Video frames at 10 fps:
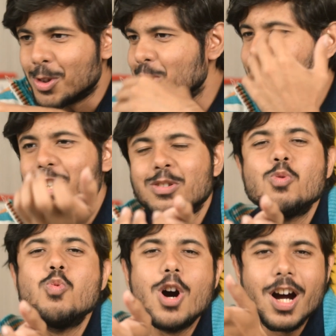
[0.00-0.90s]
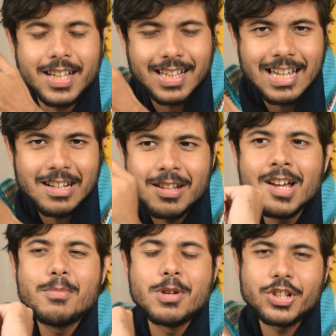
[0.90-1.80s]
those of us who work in
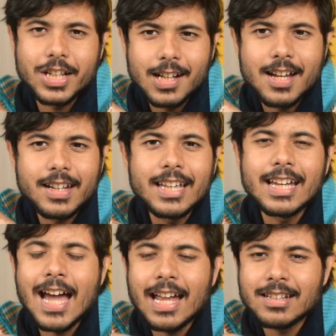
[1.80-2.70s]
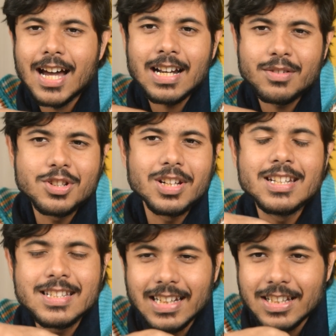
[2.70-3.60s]
machine learning and
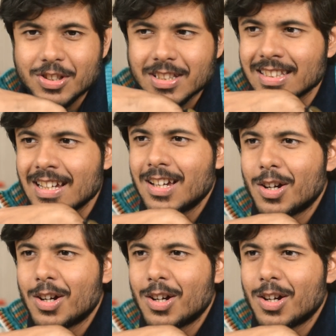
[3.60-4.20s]
artificial intelligence,